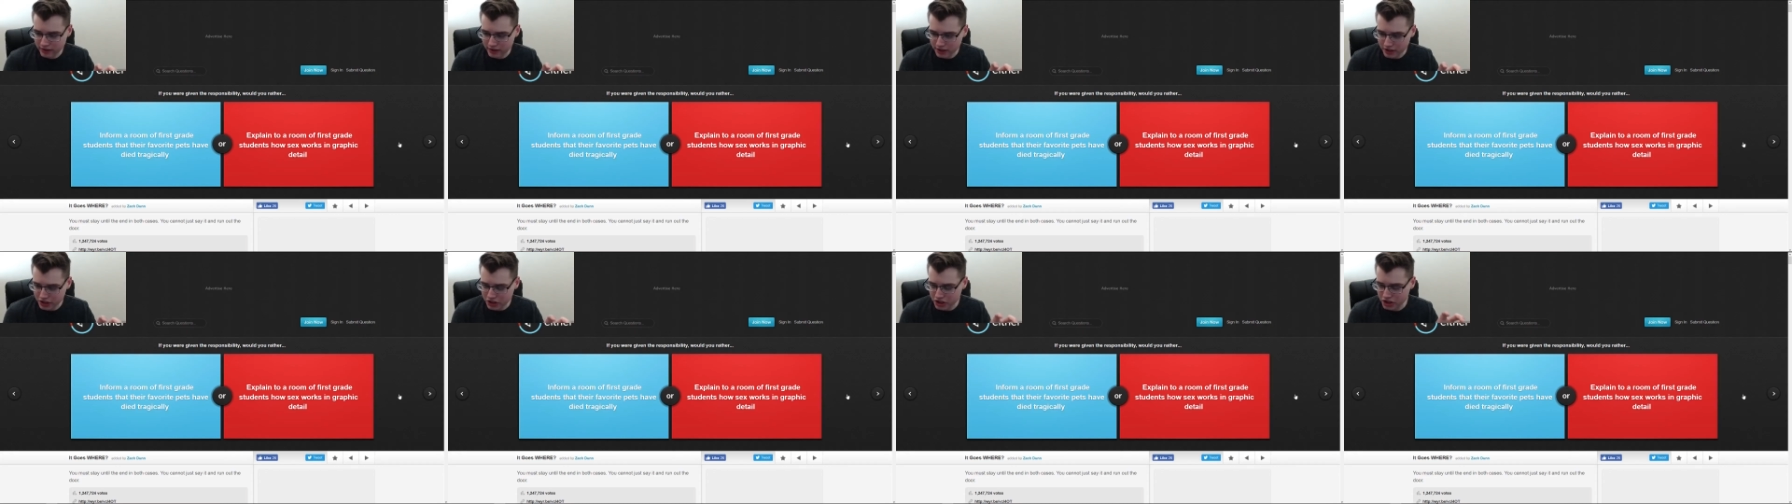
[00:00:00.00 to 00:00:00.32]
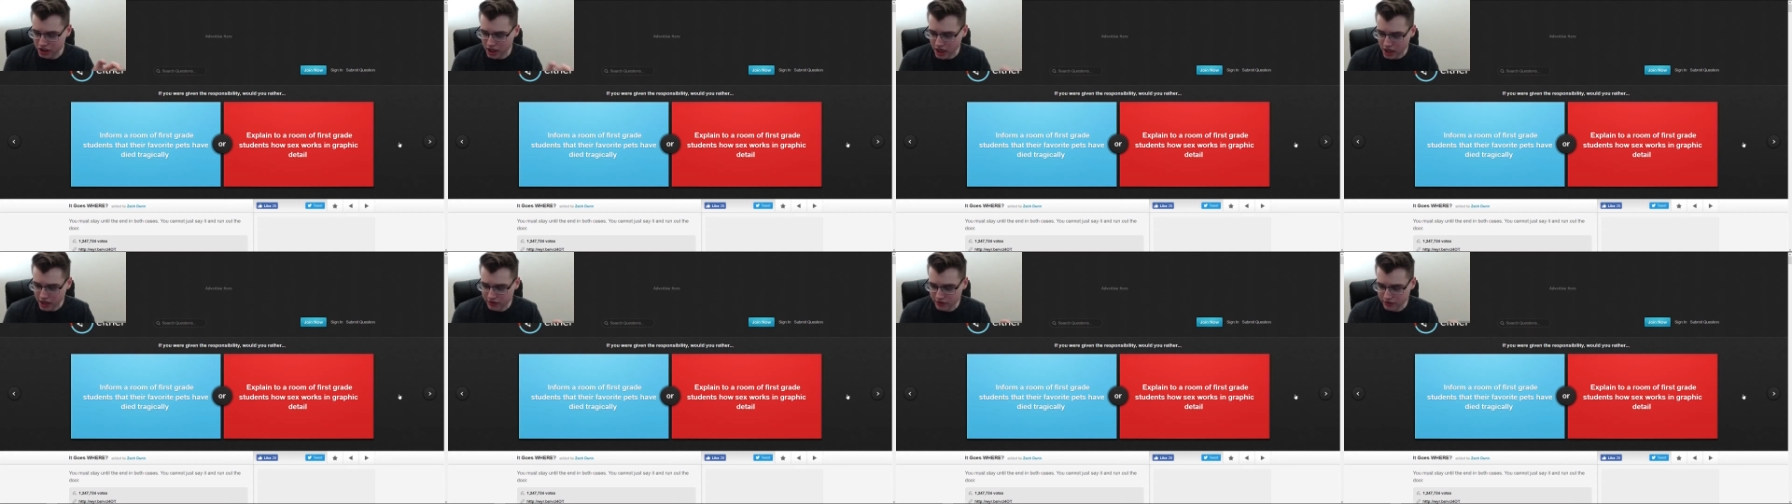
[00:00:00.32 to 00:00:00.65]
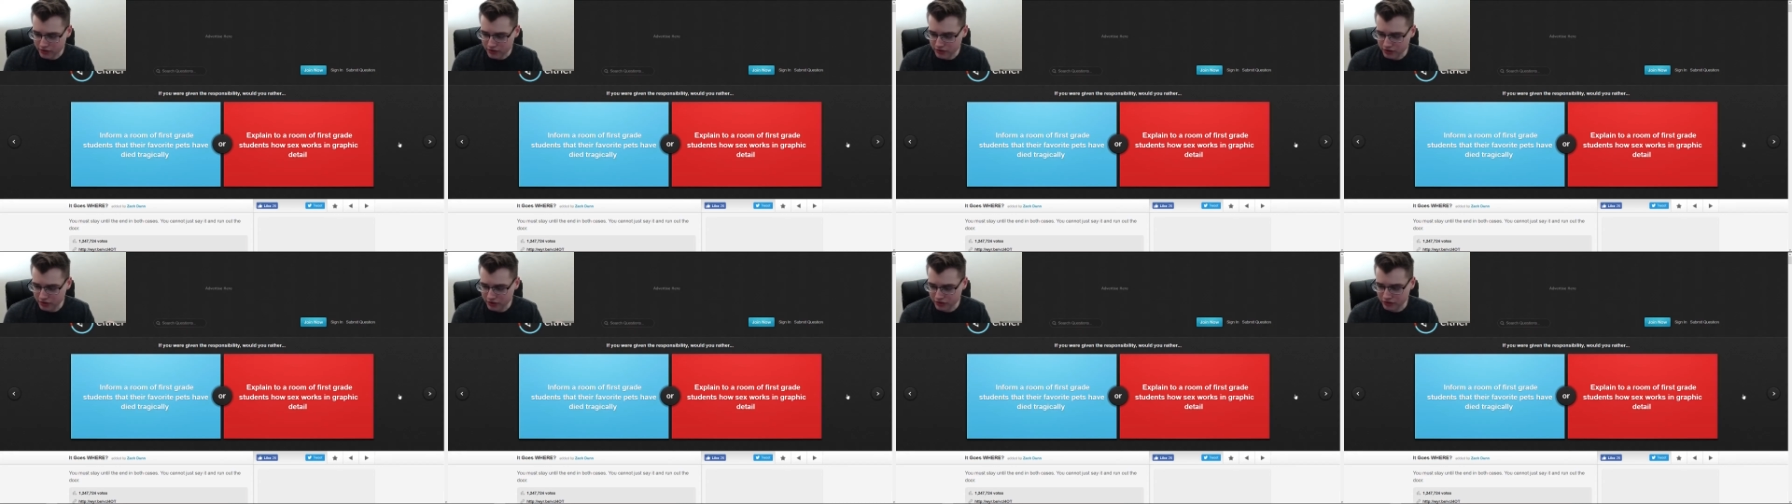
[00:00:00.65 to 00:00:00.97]
shattering
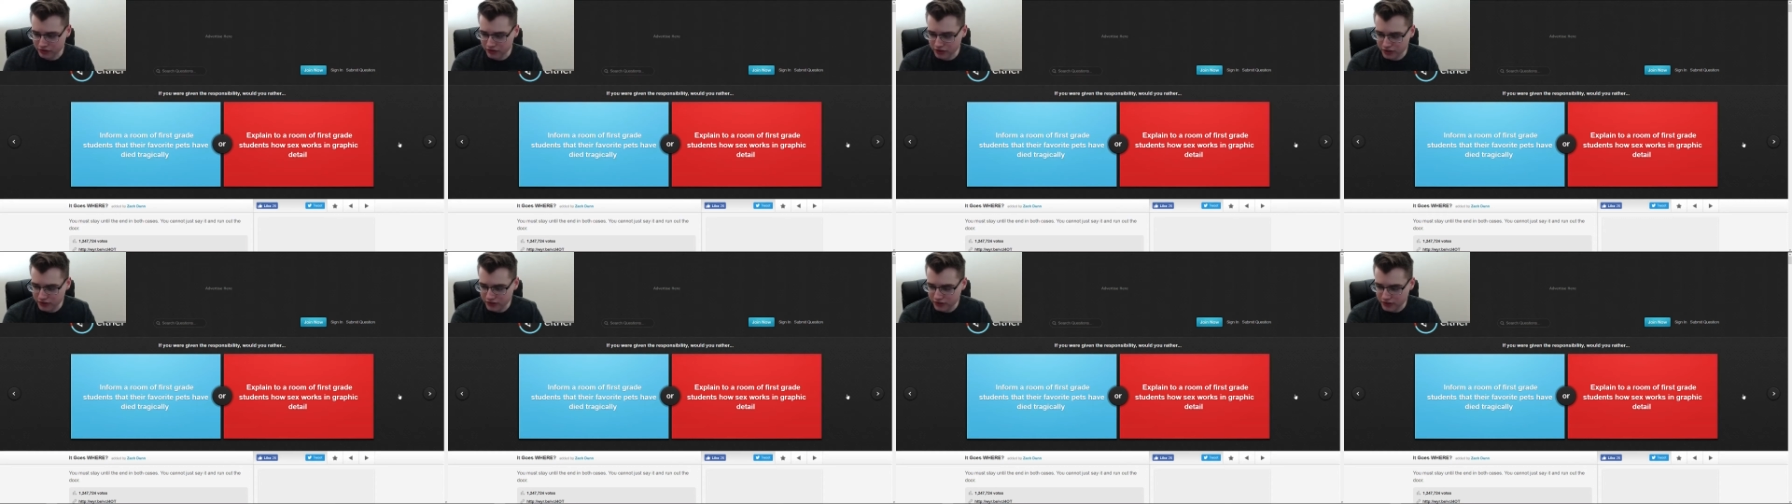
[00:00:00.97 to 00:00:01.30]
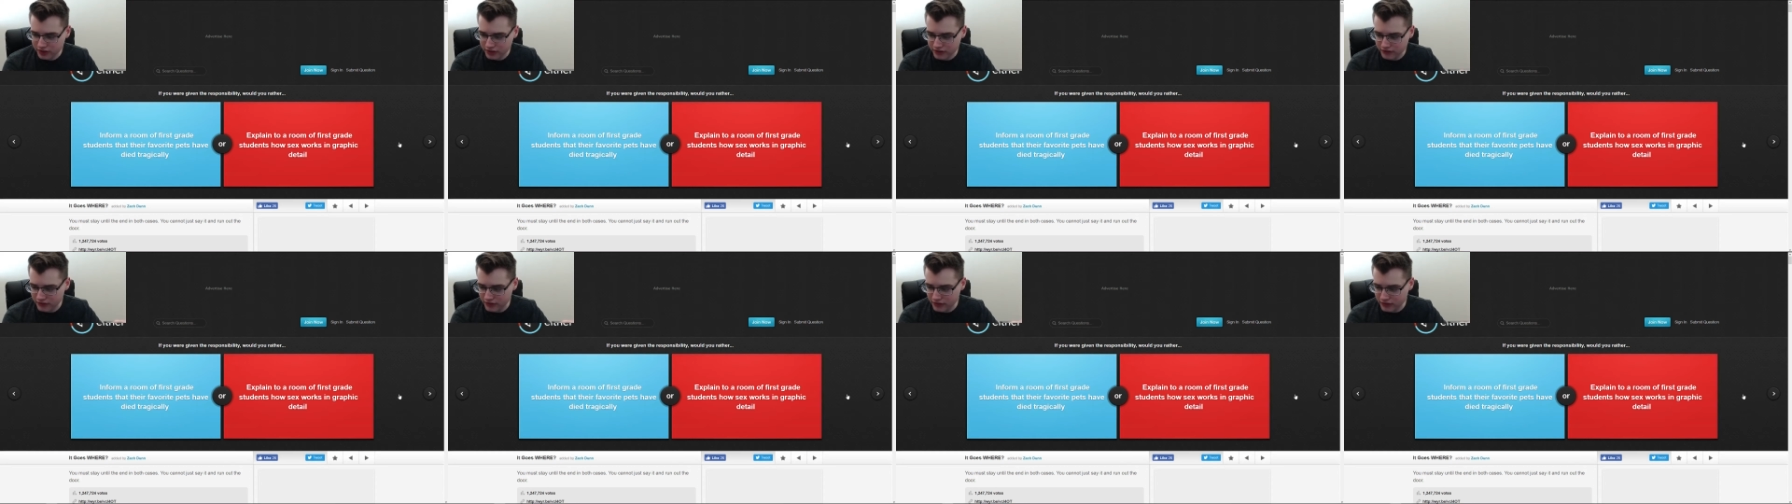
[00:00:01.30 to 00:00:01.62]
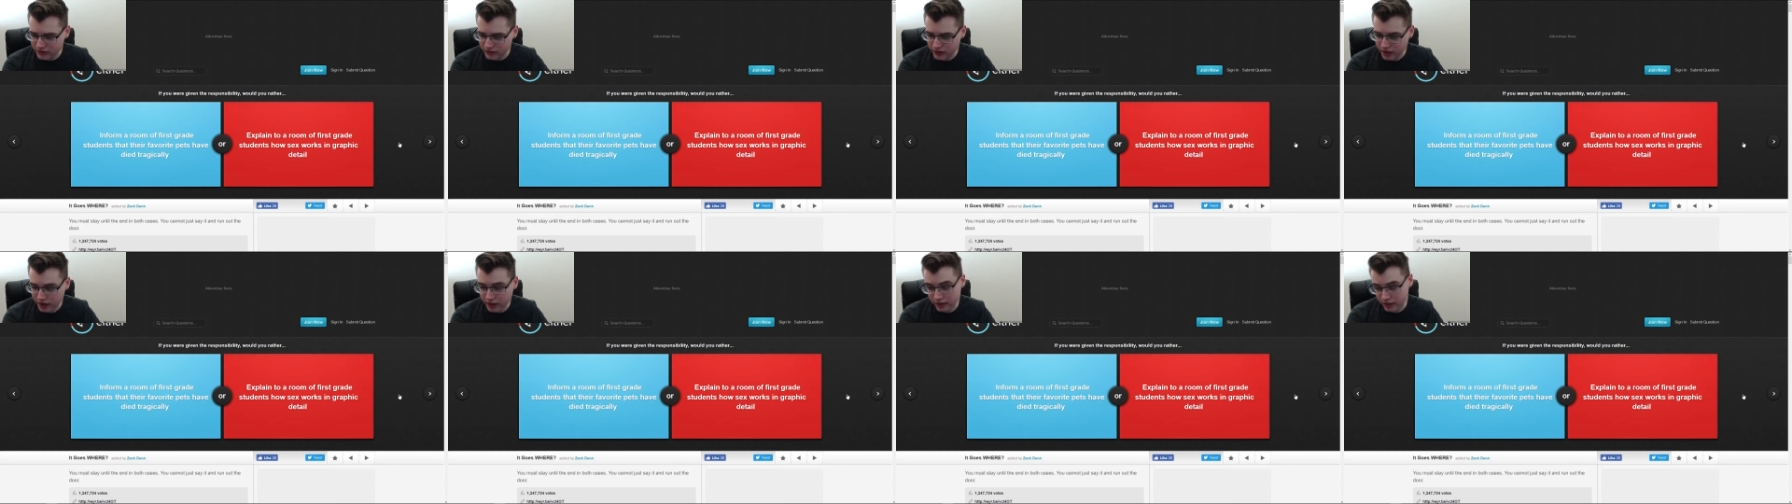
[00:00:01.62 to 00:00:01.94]
their existence and
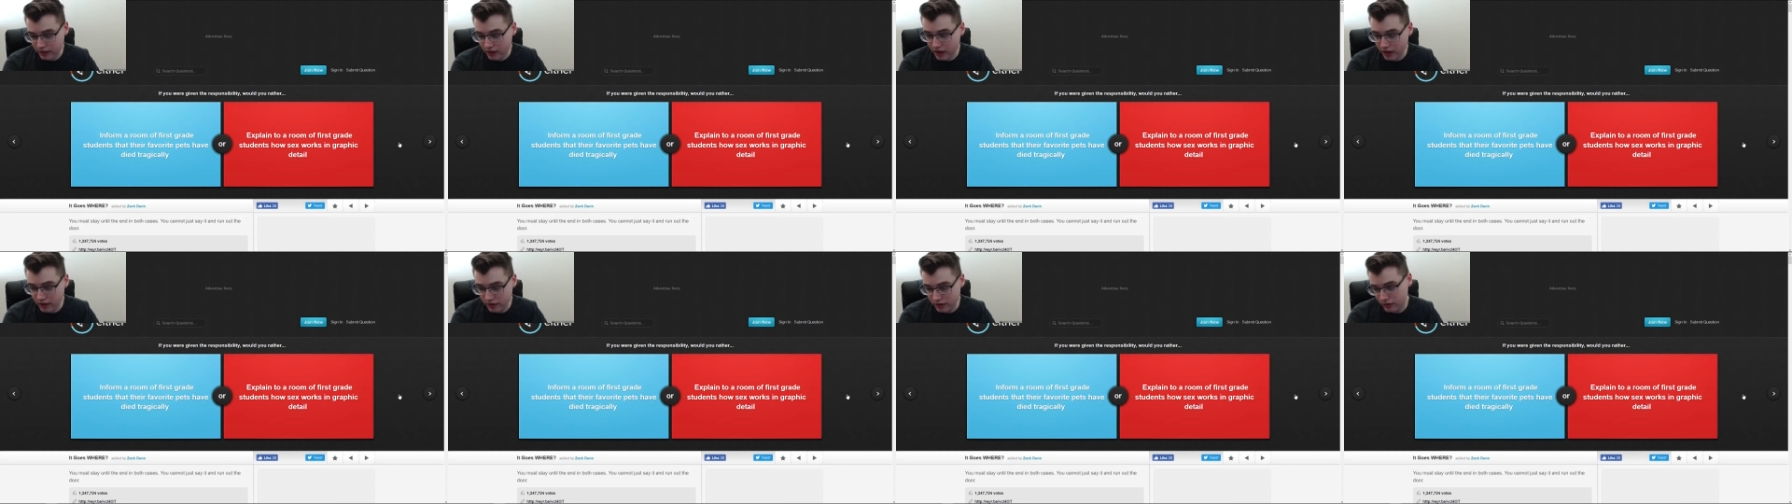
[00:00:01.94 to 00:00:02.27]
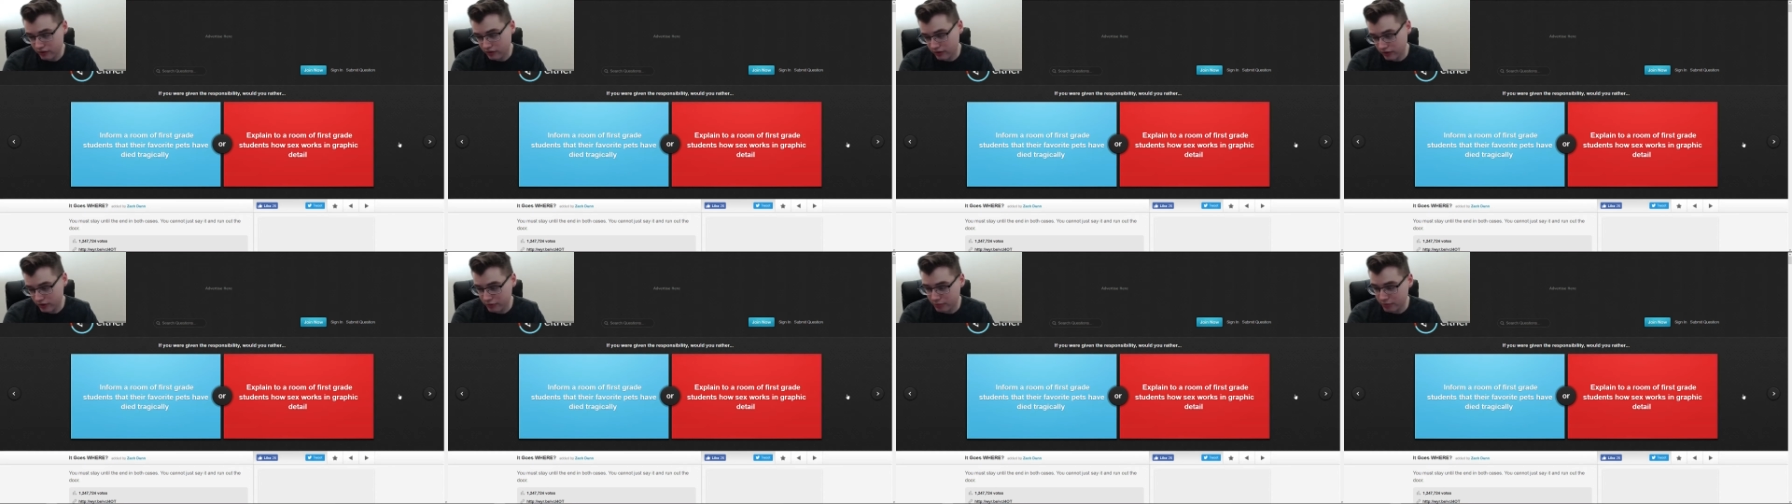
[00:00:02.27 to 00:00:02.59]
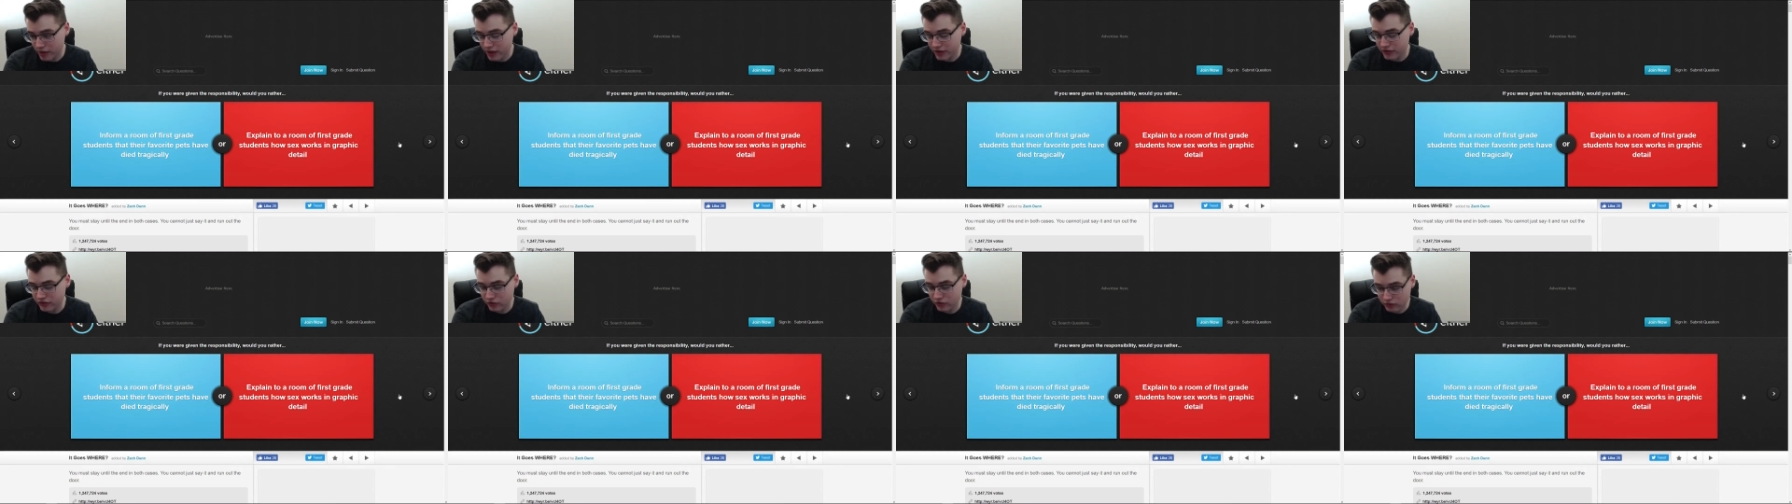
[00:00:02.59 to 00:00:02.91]
saying, hey, your
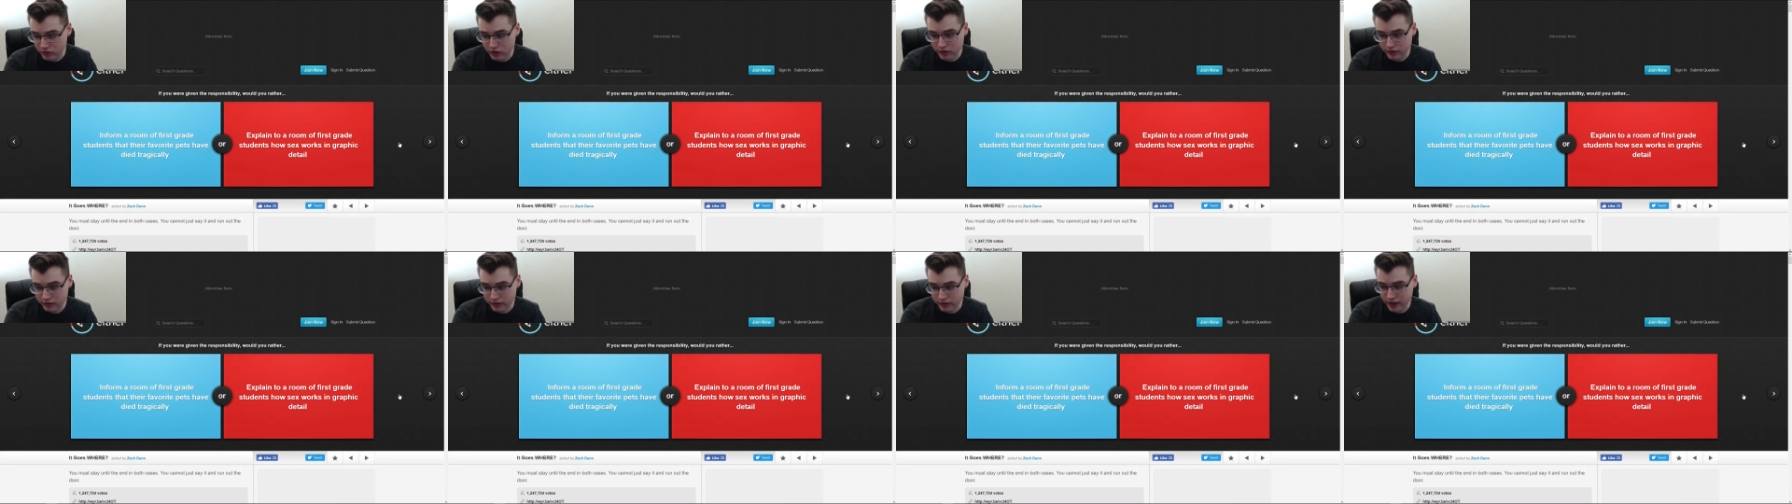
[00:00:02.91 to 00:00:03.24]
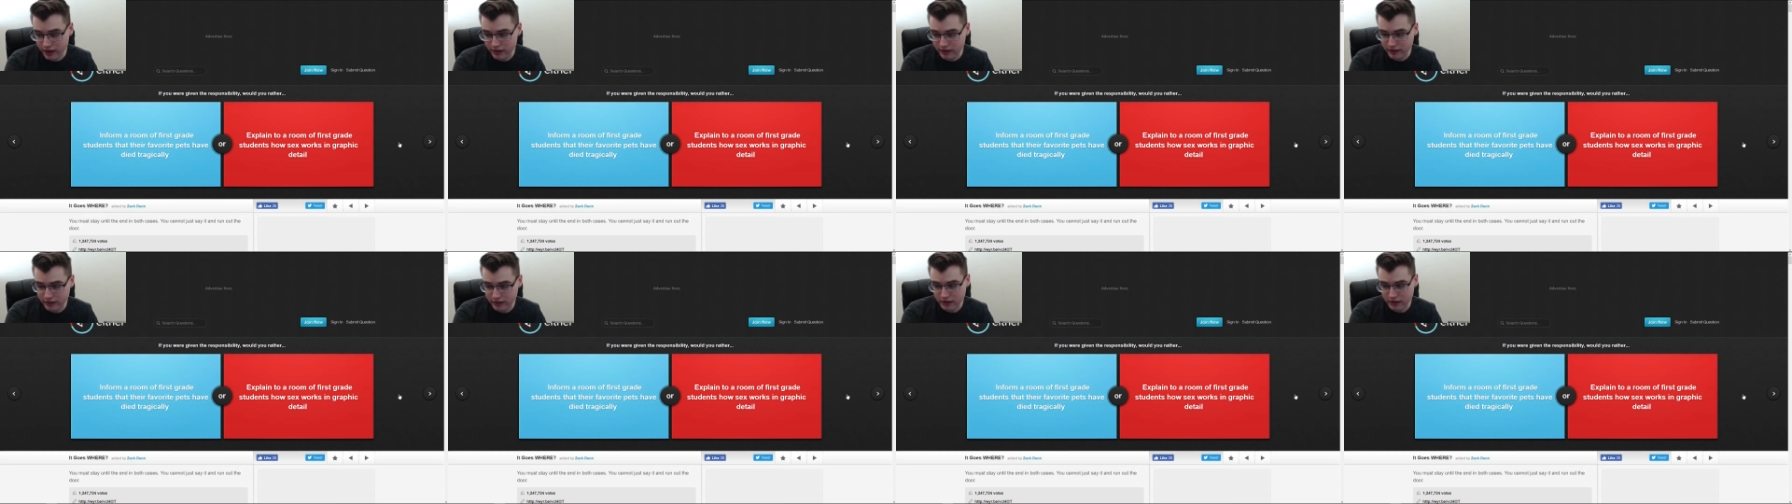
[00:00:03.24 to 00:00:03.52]
pets are all dead.